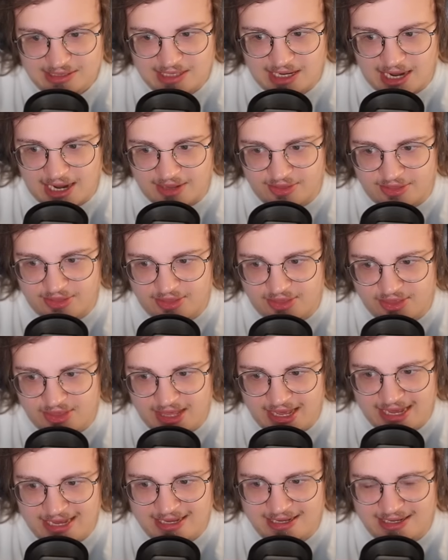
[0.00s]
I
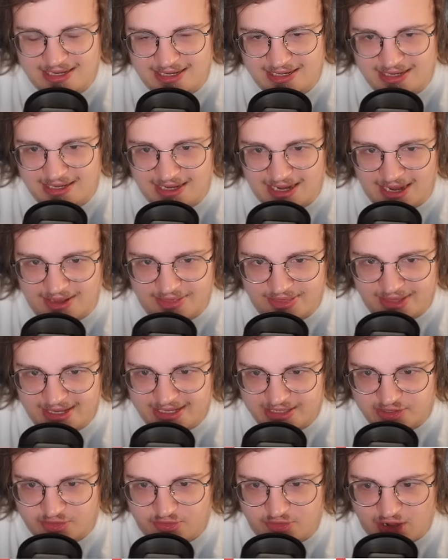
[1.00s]
think... I think
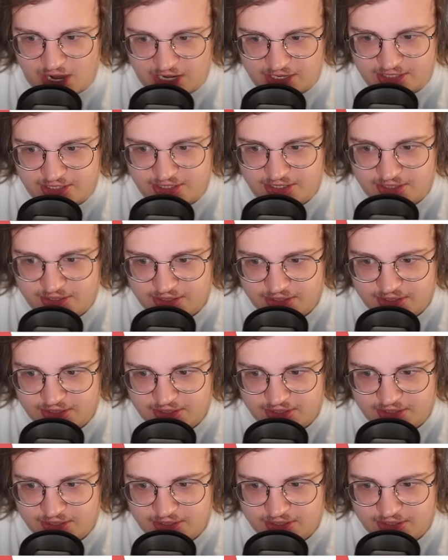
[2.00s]
it's fucked.